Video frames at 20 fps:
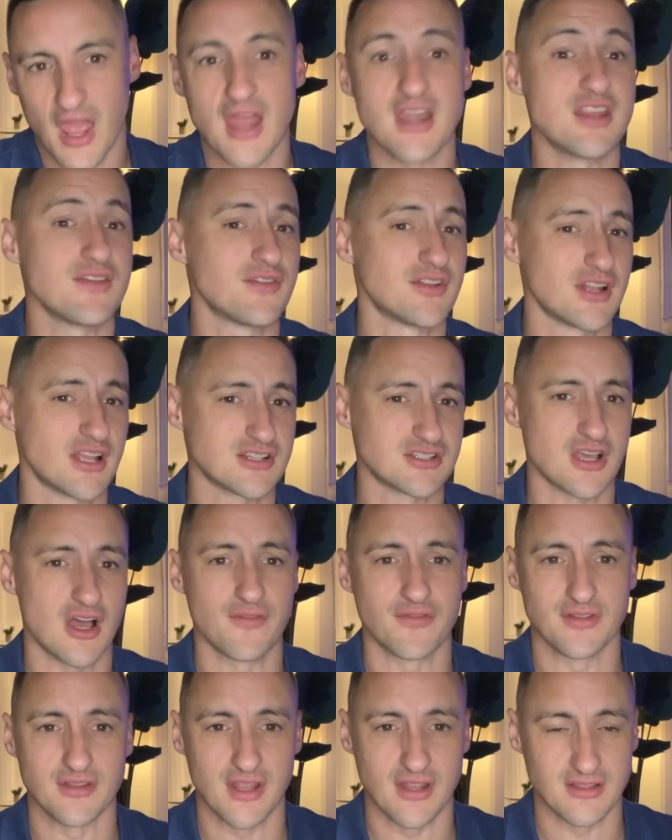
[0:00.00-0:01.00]
and even less
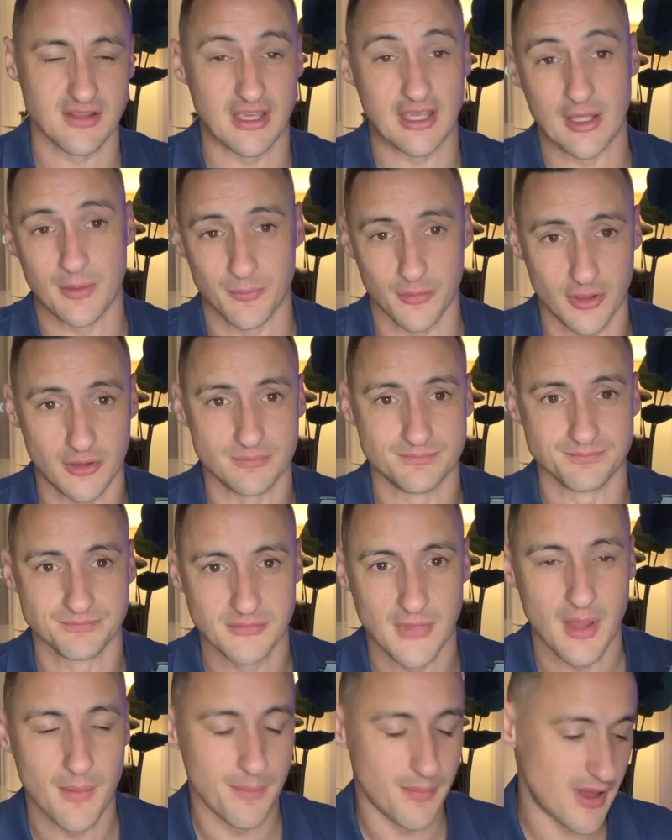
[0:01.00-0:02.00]
often than the gimbal.
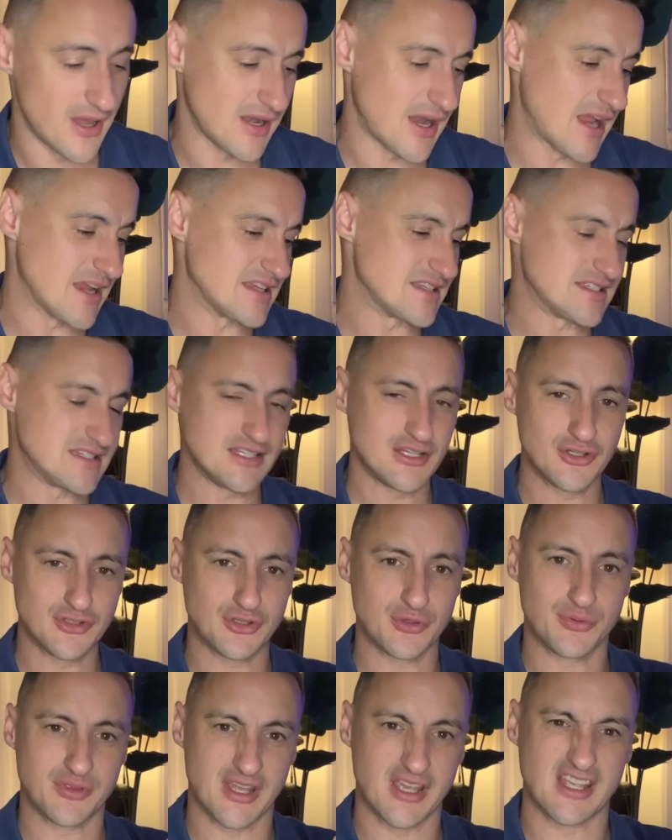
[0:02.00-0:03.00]
But I still
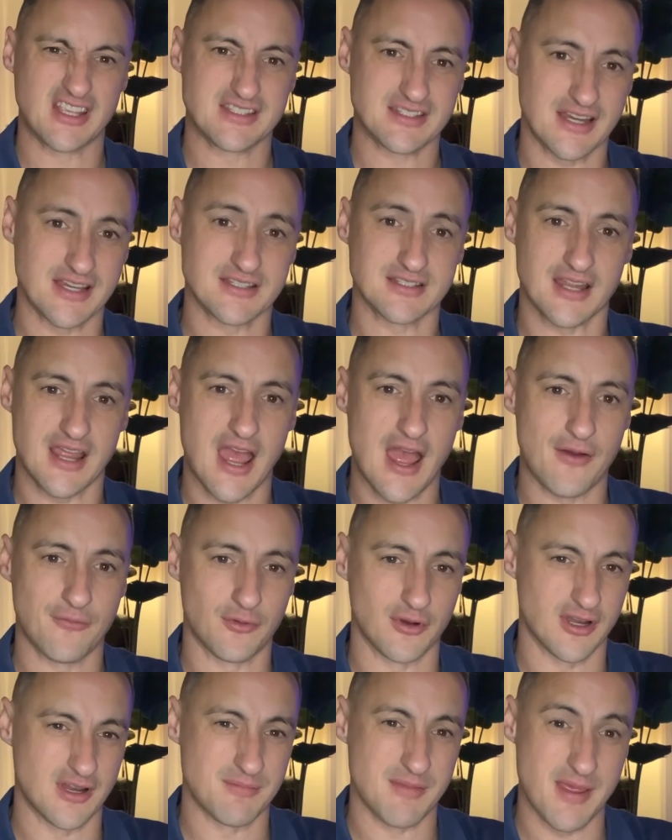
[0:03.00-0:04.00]
do think it's nice to have
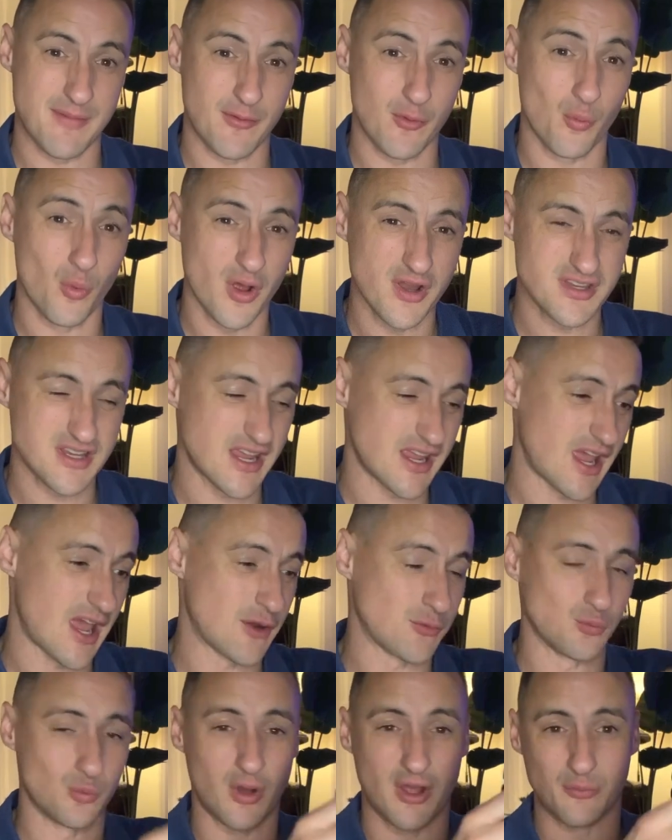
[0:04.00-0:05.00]
one, and maybe one day
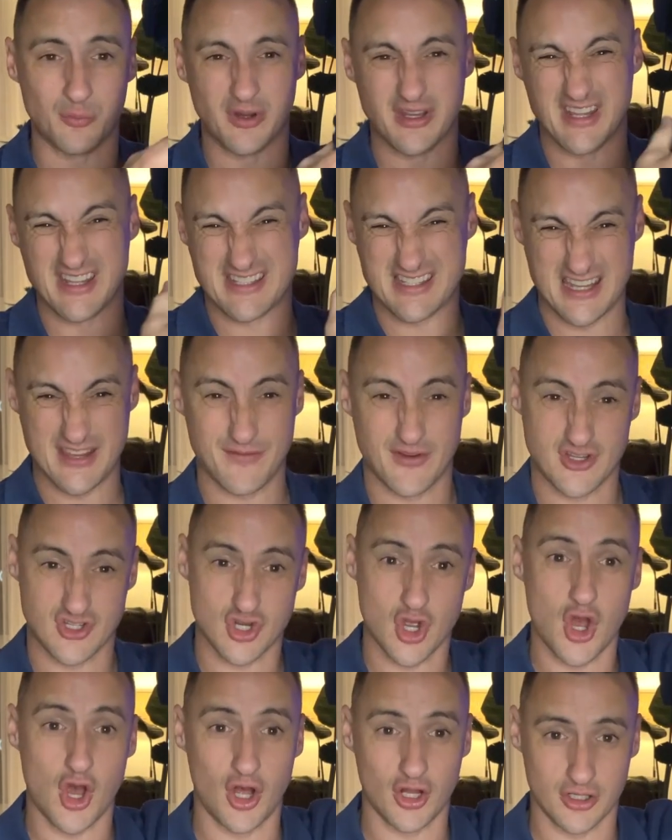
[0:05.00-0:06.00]
I'd want one that's even
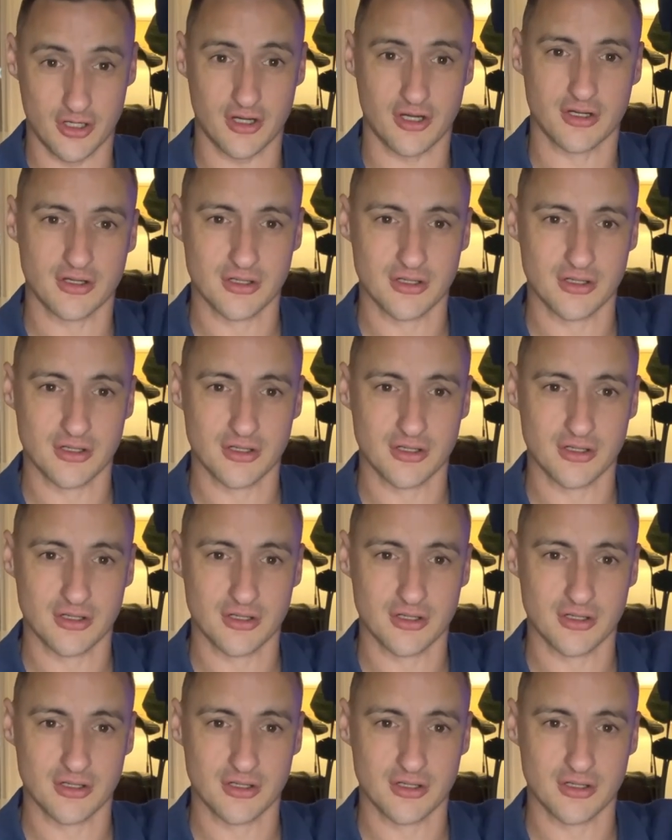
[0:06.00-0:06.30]
taller.